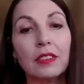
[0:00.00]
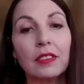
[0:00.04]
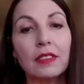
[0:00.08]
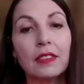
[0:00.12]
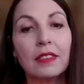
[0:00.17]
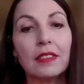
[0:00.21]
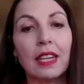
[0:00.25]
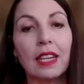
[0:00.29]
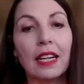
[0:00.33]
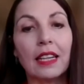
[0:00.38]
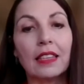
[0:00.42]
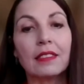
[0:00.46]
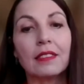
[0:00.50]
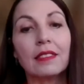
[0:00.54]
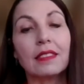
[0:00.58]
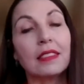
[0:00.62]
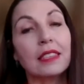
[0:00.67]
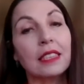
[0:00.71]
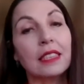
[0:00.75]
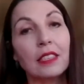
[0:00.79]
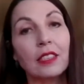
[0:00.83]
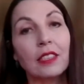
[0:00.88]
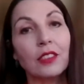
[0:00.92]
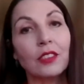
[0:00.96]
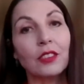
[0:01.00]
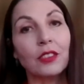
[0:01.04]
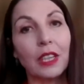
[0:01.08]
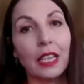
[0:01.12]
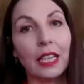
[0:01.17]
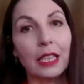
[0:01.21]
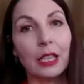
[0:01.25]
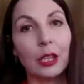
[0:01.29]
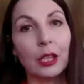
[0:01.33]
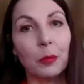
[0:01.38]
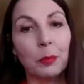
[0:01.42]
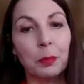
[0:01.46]
designs needed to
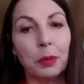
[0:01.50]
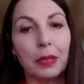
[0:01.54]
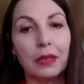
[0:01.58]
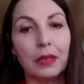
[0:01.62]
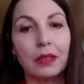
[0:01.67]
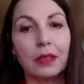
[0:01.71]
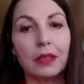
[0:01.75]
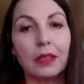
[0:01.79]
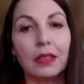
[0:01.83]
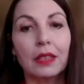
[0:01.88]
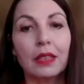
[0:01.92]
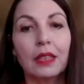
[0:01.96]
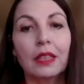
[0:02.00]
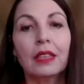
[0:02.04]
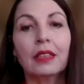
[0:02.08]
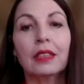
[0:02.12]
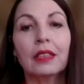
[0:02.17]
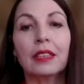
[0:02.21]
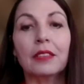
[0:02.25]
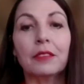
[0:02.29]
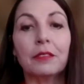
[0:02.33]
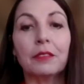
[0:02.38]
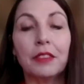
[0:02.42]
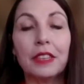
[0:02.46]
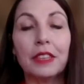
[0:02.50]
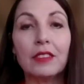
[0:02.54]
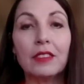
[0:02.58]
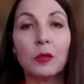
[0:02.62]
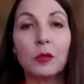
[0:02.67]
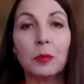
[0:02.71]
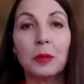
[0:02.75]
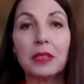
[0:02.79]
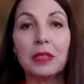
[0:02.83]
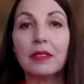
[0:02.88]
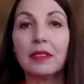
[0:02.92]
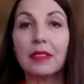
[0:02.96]
underpin
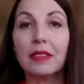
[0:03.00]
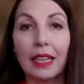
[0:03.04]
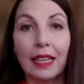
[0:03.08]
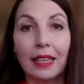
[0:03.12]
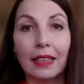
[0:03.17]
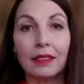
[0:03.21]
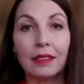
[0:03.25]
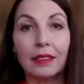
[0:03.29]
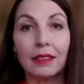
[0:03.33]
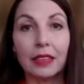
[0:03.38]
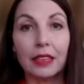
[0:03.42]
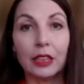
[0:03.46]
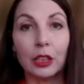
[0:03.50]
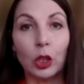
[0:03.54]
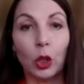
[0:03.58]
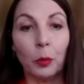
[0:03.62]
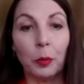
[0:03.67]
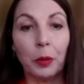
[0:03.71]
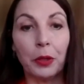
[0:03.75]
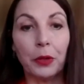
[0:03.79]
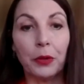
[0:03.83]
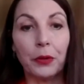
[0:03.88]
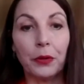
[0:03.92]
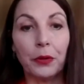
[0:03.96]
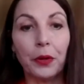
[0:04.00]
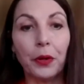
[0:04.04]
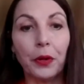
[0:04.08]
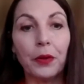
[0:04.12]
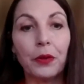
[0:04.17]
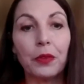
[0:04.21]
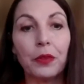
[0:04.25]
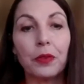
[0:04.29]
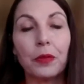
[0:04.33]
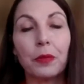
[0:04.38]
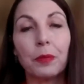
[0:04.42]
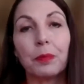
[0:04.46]
investment and economic
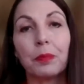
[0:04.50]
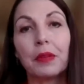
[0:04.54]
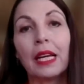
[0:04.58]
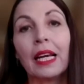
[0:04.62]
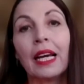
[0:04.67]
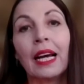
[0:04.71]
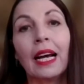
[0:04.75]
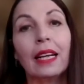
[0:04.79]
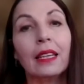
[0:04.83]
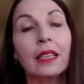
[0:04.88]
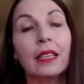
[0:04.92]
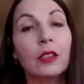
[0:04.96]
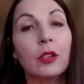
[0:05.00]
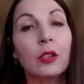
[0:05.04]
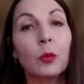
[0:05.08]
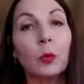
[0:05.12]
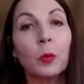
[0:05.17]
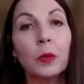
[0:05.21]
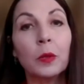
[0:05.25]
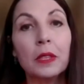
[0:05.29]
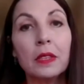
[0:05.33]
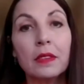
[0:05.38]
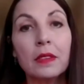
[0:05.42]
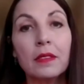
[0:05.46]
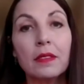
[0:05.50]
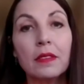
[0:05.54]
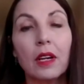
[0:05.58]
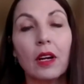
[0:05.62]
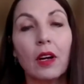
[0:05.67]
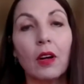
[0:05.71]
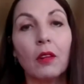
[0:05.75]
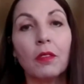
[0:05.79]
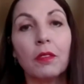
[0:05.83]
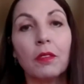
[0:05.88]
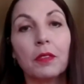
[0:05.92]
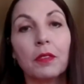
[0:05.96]
growth. And in the words
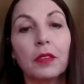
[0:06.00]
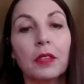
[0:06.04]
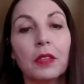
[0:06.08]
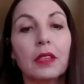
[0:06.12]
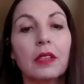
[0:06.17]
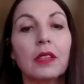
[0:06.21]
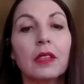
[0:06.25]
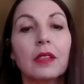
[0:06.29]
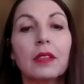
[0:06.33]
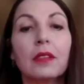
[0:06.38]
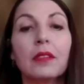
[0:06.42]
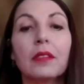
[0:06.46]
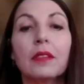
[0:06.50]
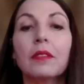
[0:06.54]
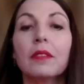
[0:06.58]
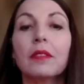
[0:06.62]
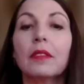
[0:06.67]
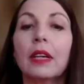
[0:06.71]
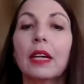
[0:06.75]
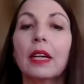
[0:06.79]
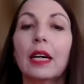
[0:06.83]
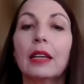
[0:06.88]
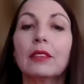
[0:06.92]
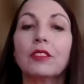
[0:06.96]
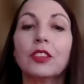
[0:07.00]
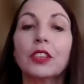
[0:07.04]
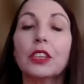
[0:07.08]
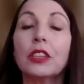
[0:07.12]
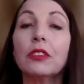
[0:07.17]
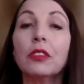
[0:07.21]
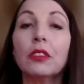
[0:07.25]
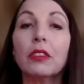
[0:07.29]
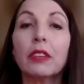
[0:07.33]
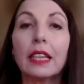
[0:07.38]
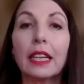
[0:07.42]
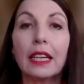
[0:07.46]
of the
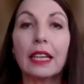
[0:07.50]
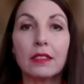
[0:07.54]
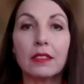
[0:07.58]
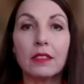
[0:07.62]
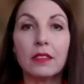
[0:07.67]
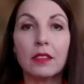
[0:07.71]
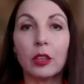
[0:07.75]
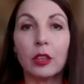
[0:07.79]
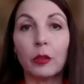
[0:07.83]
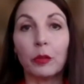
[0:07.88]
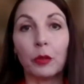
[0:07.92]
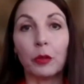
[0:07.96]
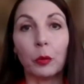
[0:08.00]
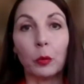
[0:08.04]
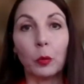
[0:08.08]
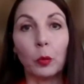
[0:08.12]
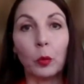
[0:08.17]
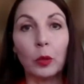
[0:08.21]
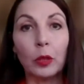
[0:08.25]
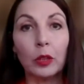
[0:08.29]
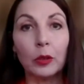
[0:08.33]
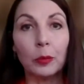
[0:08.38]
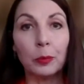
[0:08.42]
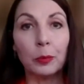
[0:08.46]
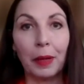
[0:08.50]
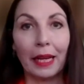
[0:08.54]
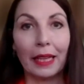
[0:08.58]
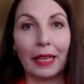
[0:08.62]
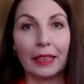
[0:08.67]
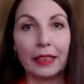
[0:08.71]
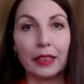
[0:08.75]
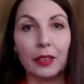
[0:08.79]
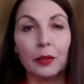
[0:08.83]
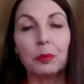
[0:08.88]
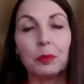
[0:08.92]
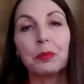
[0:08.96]
General Counsel of the World Bank,